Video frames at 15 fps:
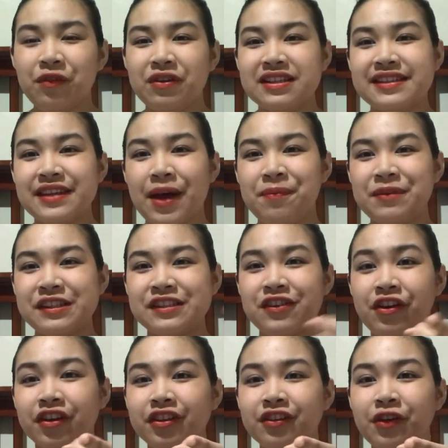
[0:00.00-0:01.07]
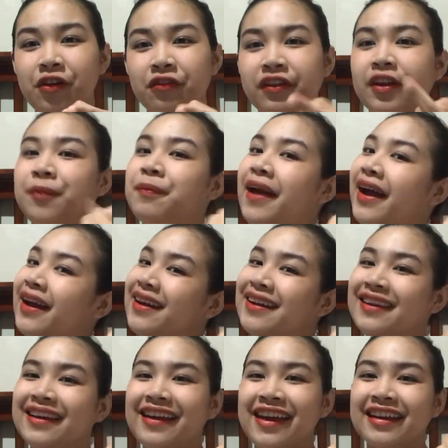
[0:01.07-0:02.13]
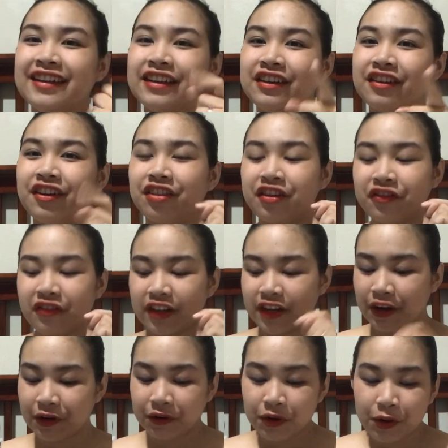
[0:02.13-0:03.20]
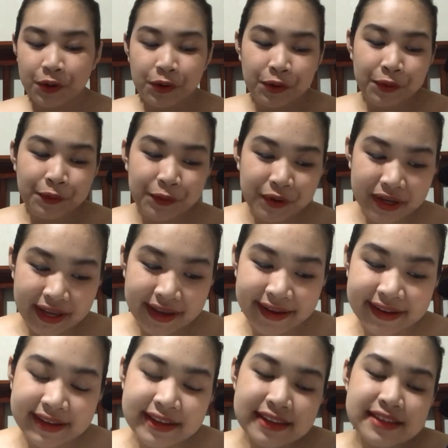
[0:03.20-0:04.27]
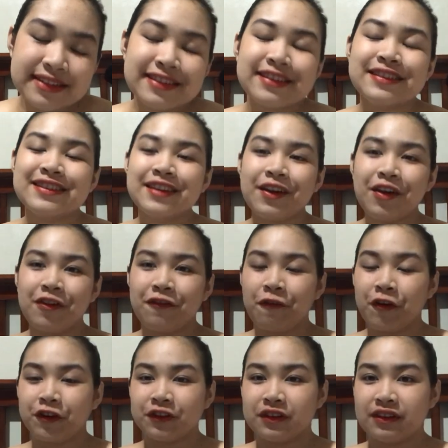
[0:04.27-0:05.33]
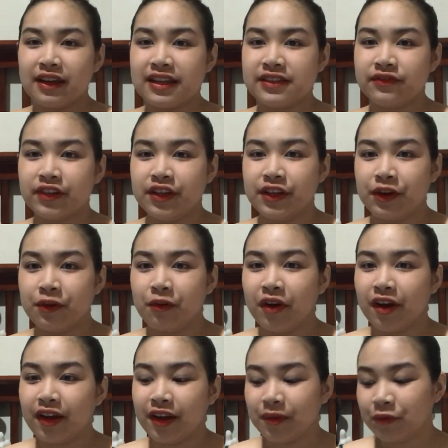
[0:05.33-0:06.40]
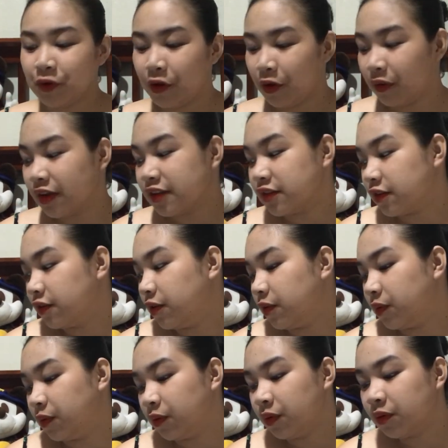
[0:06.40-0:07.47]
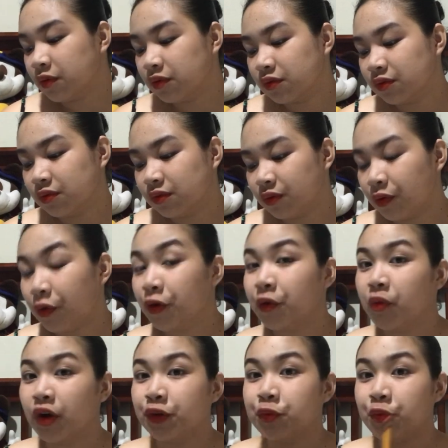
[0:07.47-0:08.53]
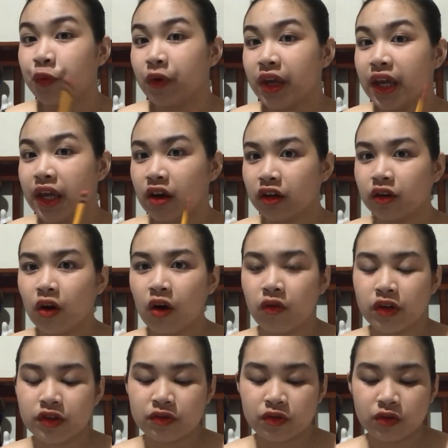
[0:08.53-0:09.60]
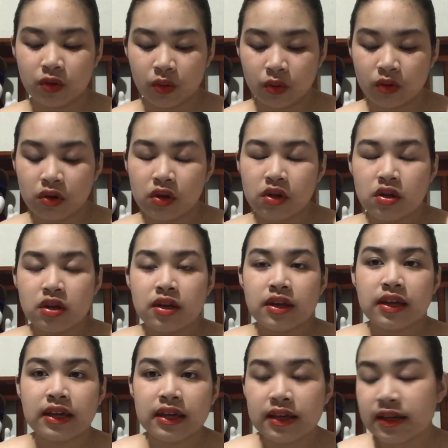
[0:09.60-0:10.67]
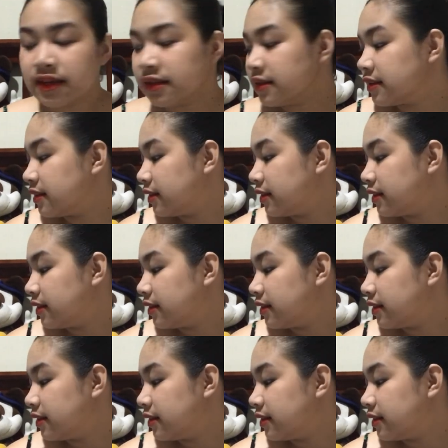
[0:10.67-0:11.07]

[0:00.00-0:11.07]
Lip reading: What's up, it's your girl Lovi here, back at it again in another video. Okay, so for today's video, what I am going to do, or what we are going to do, is...